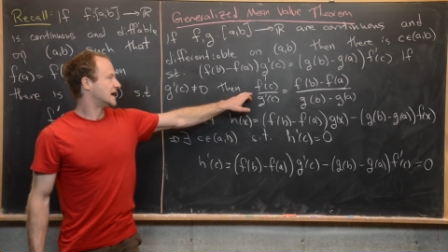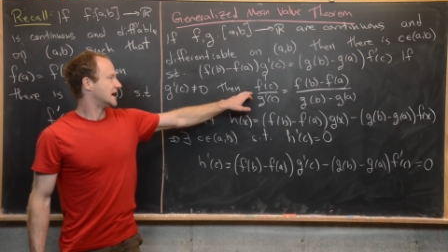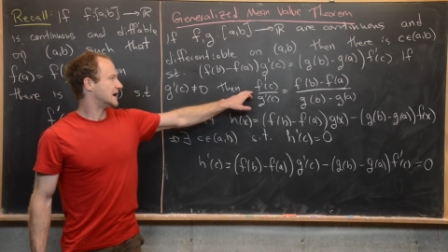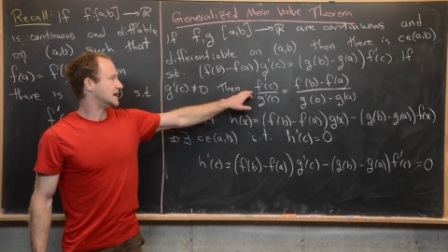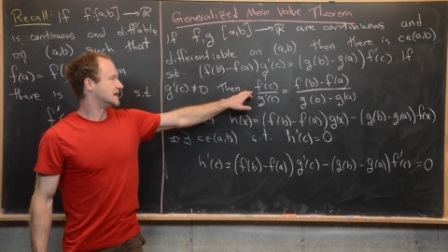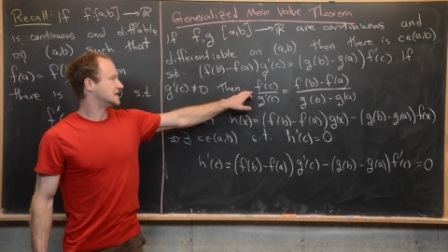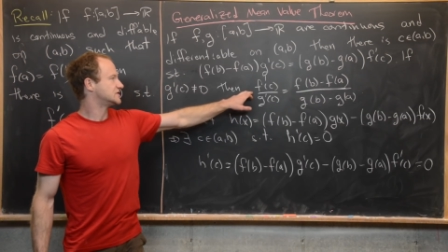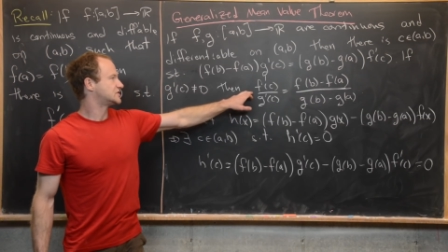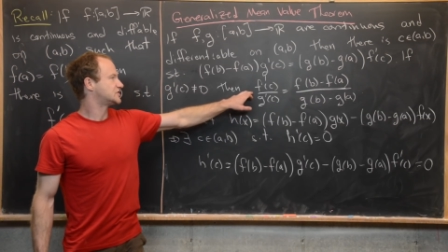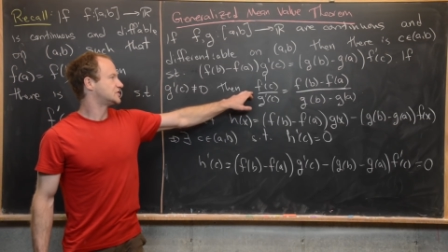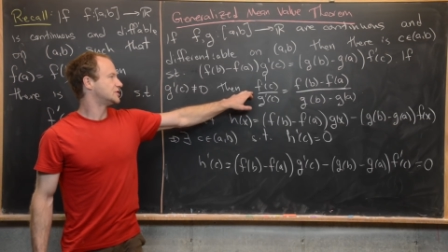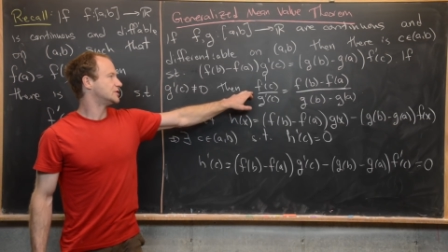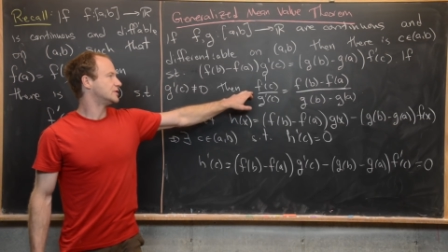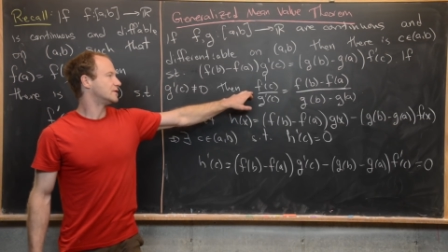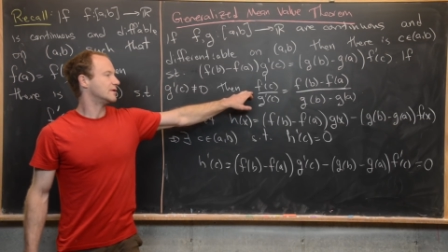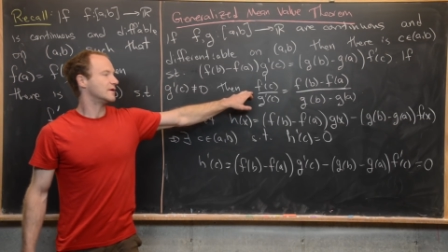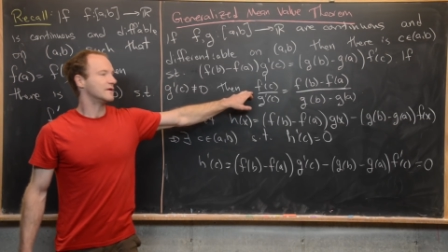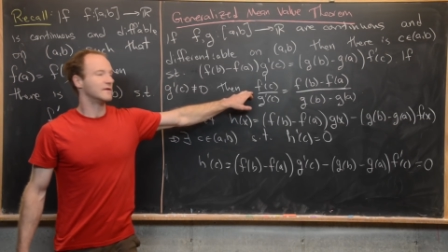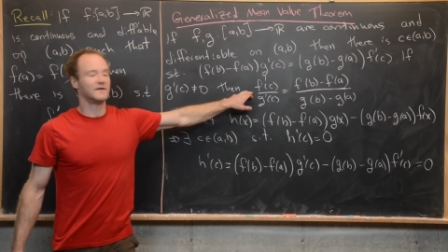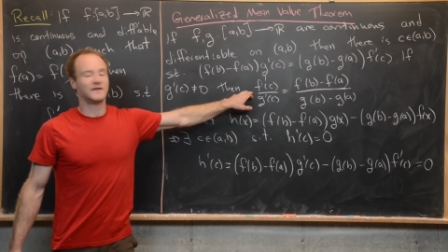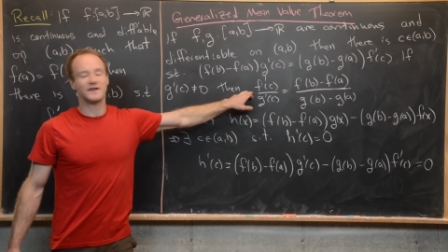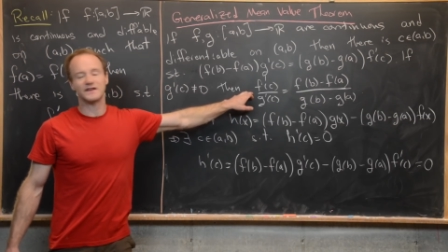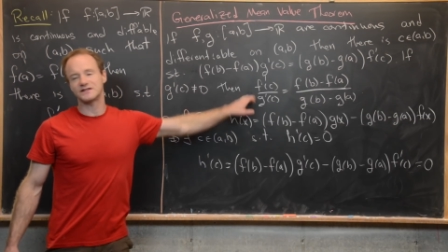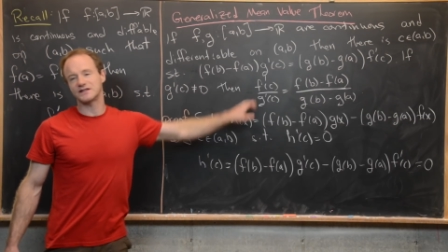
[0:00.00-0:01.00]
into
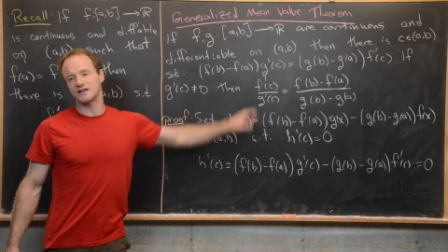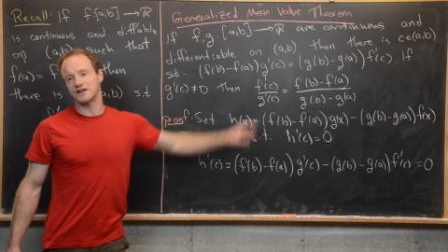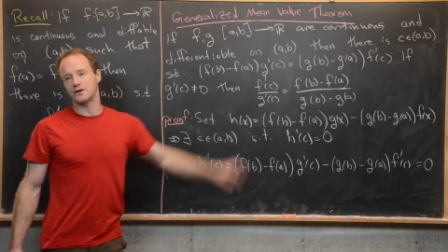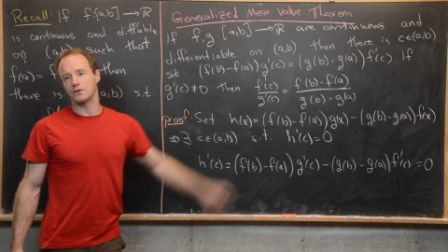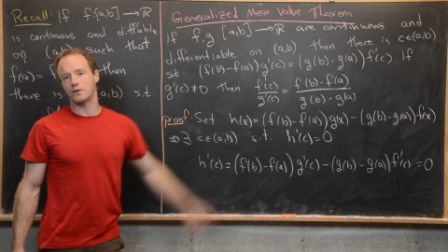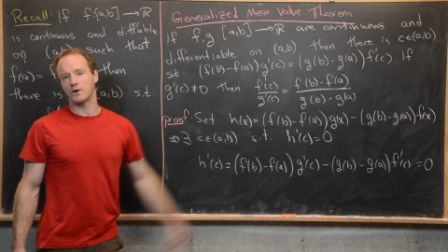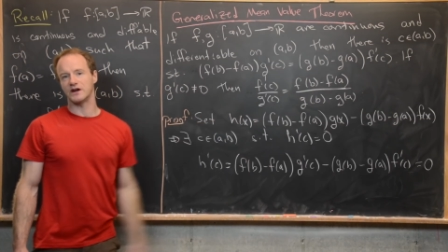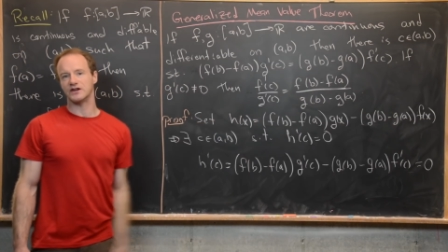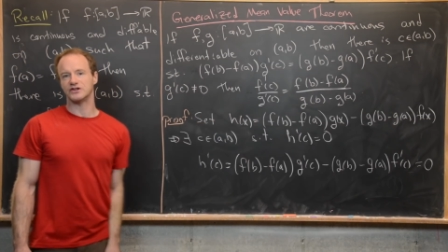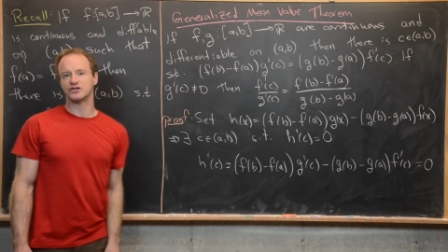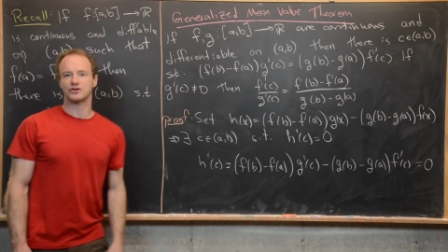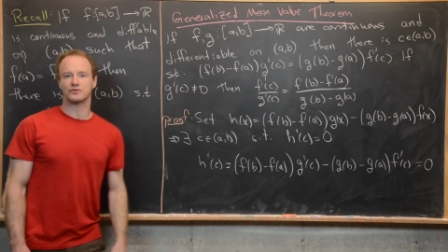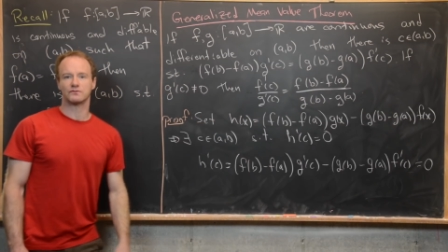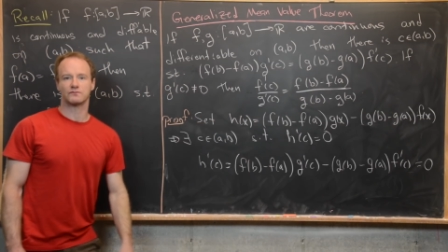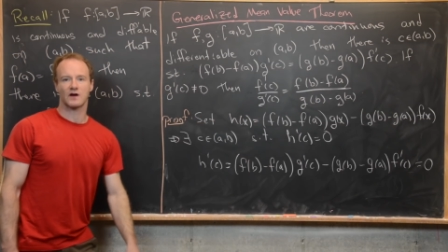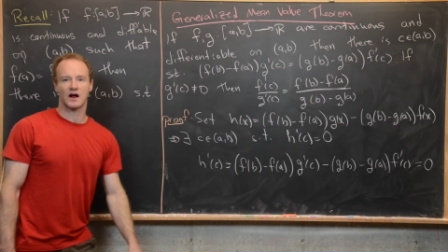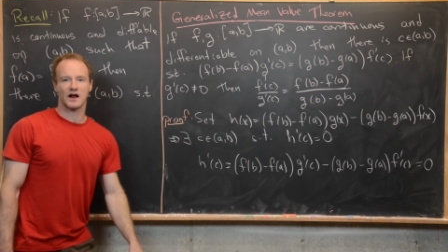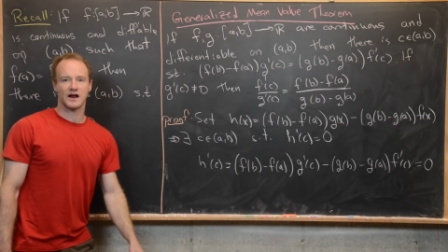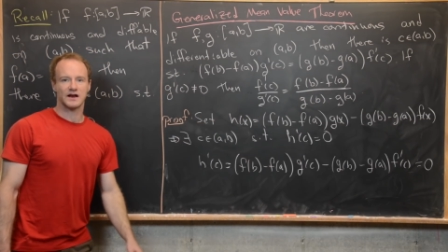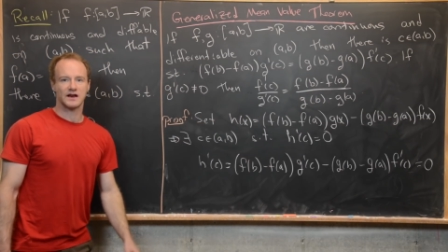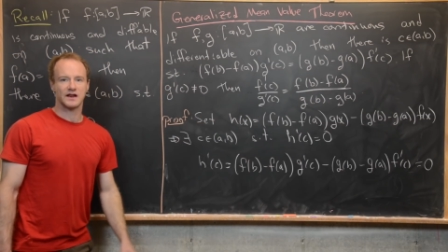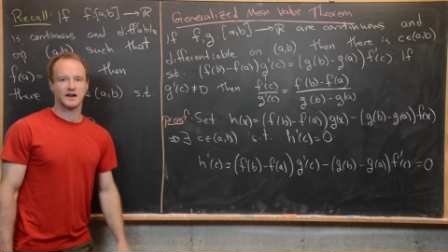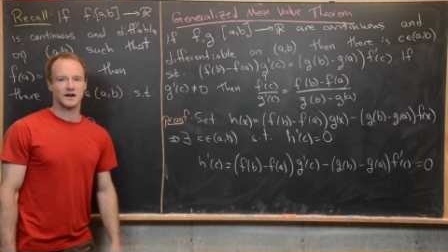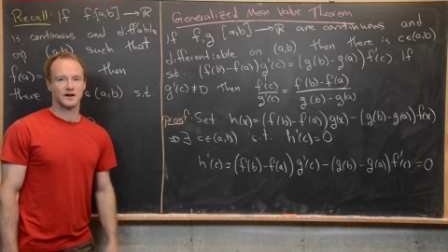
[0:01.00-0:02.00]
this equation
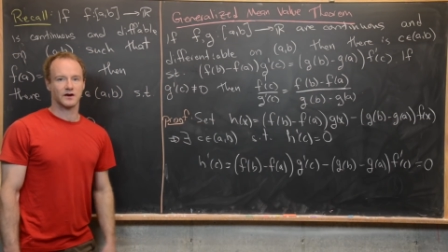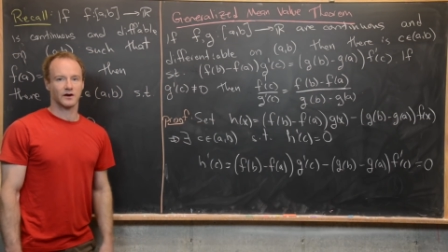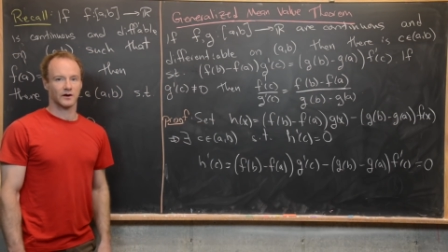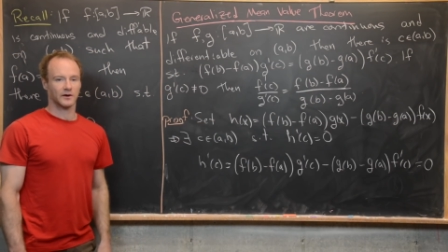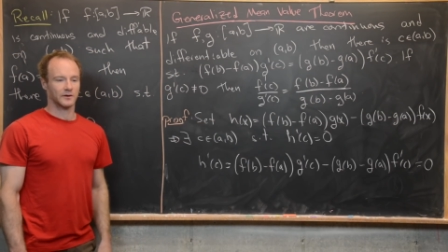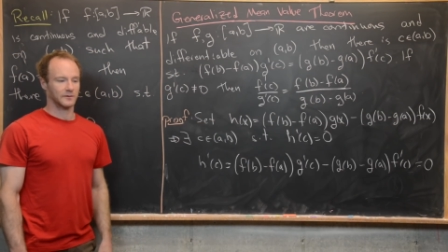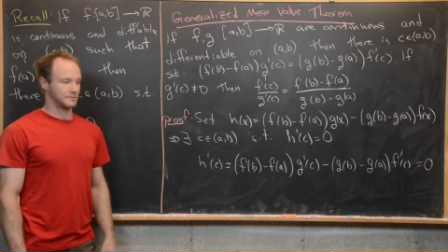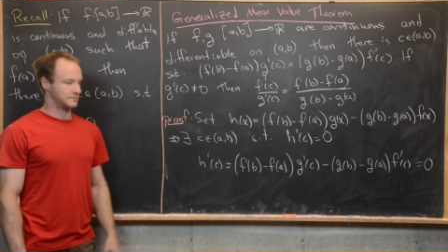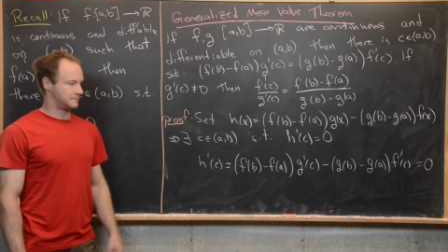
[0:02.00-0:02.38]
right here.